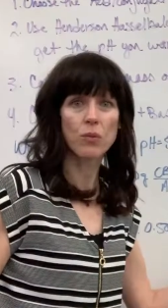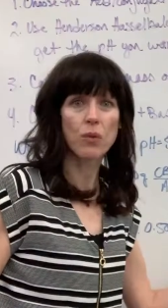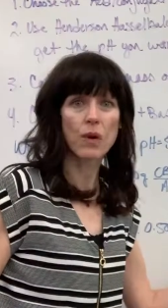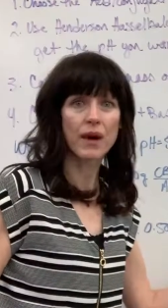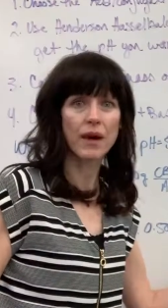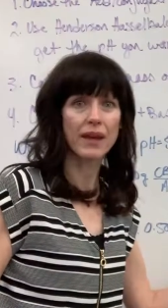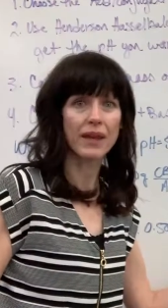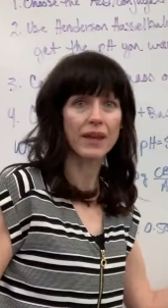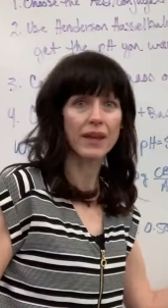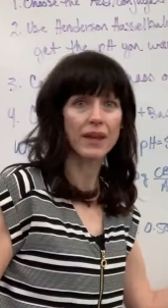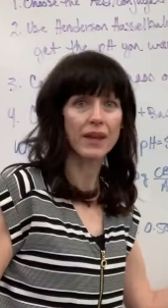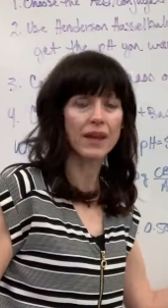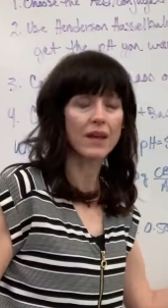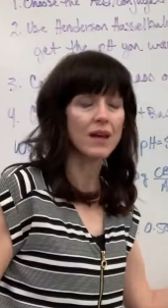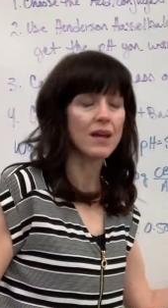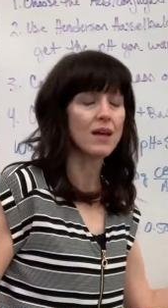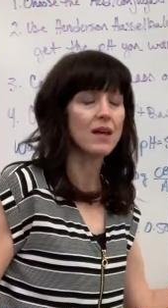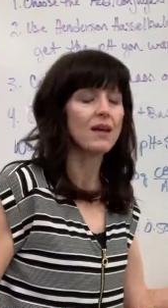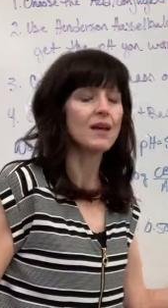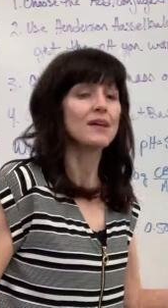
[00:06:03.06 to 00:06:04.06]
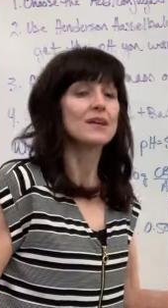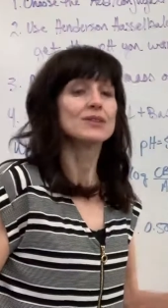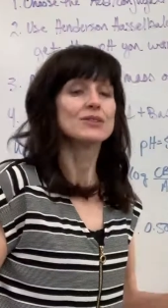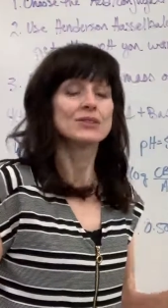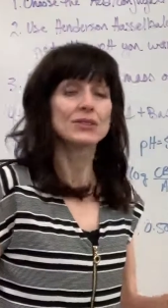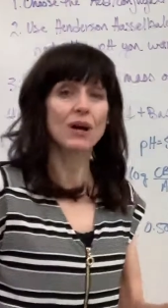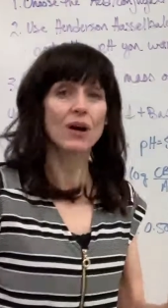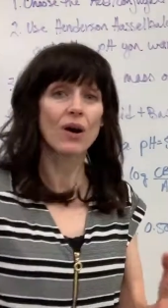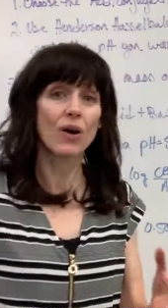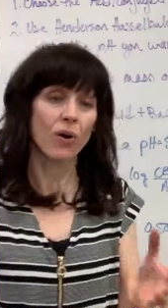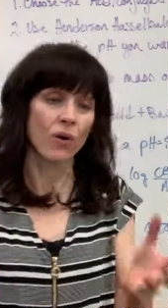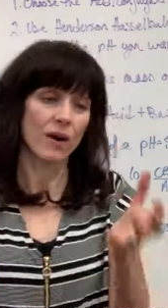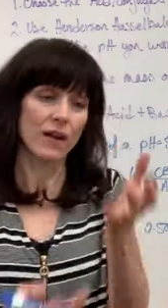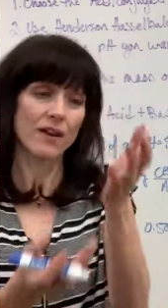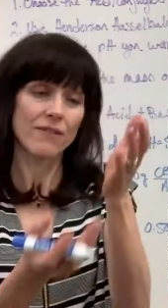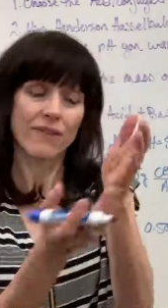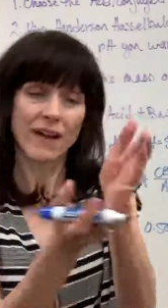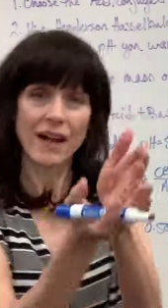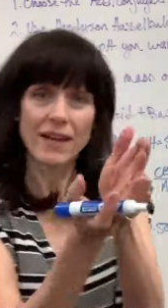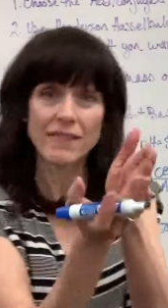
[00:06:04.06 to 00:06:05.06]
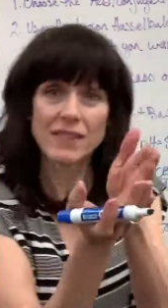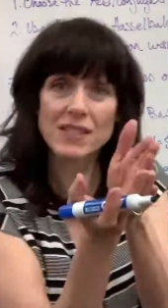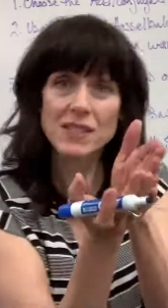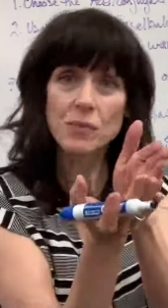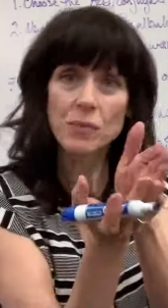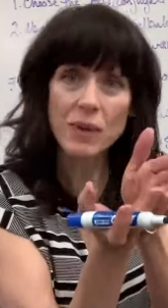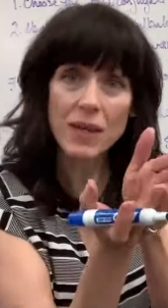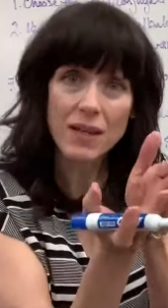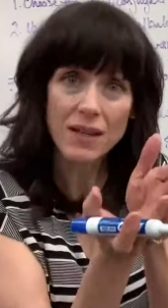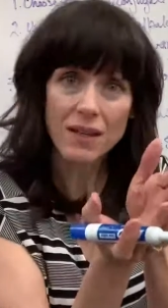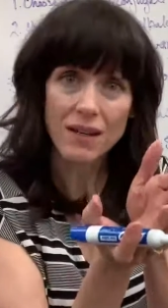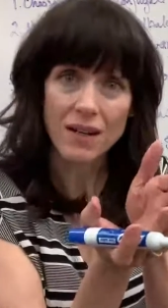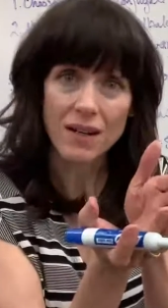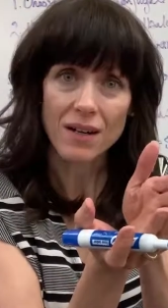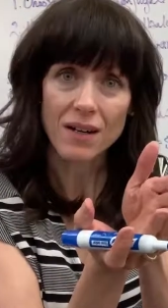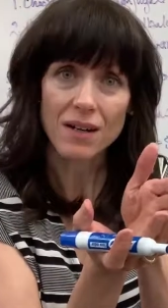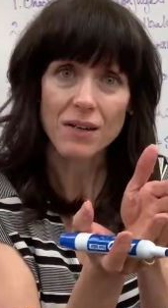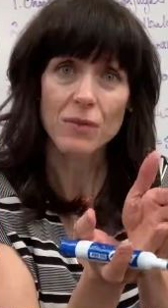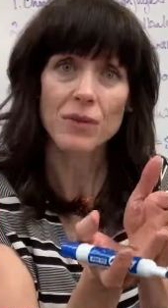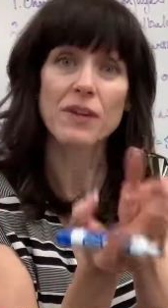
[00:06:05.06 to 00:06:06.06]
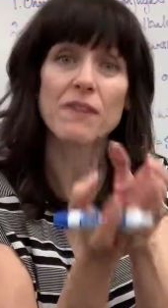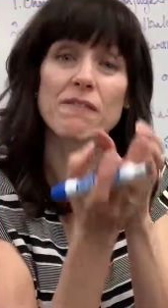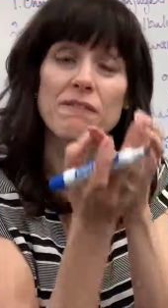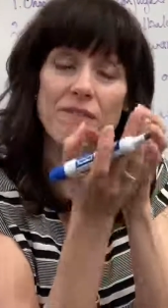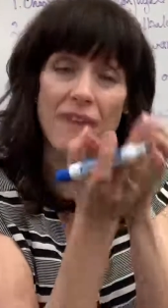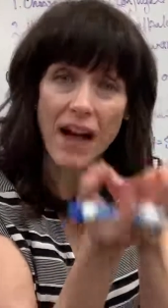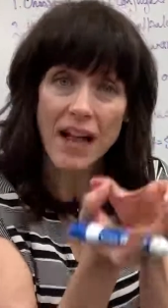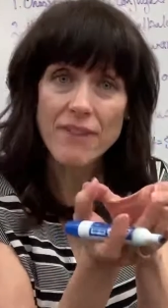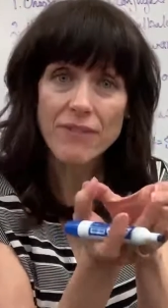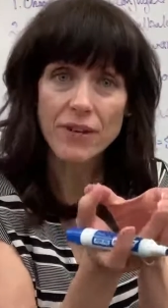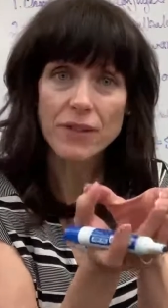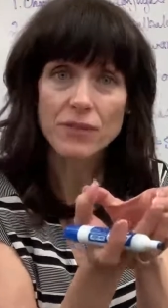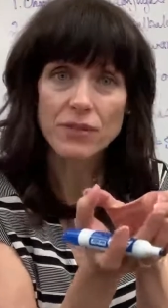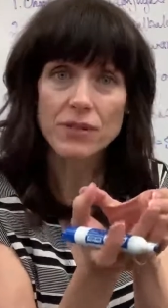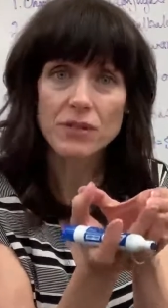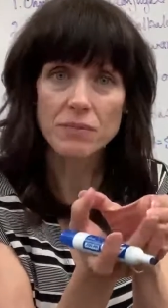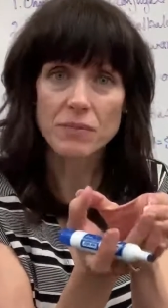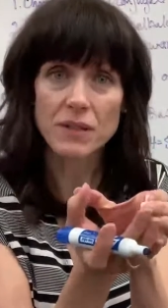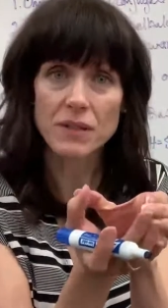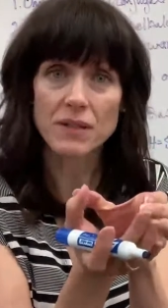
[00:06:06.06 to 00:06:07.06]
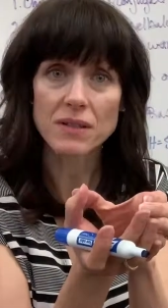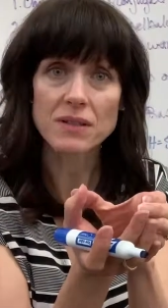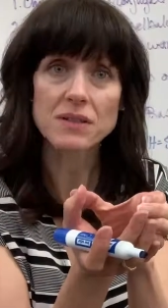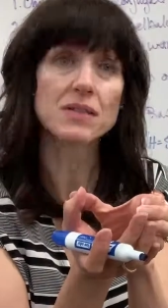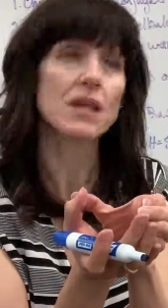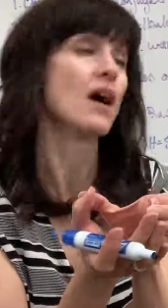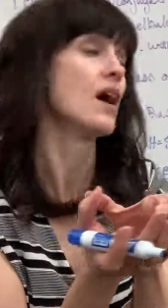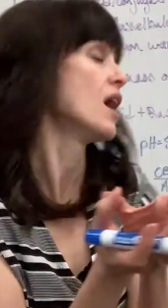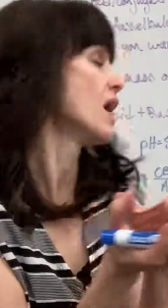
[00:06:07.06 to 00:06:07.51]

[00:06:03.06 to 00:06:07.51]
1. So if I have this beaker with 500 mils